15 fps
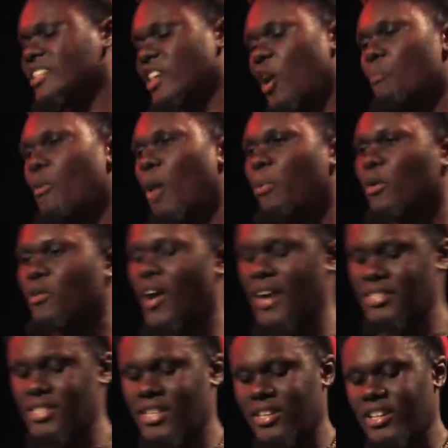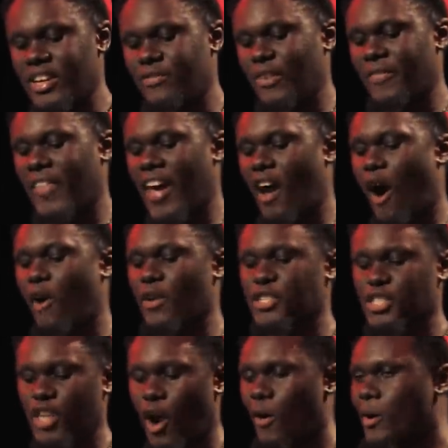Tell Mobile Crisis Cleveland they are a
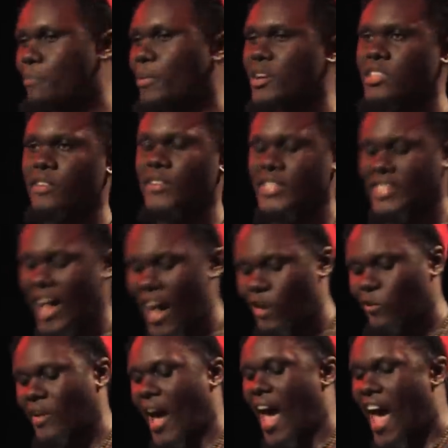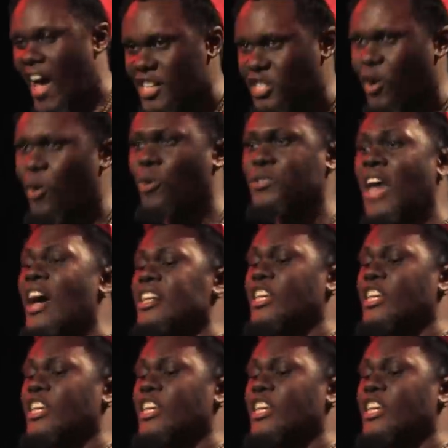sorry bunch of entitled assholes.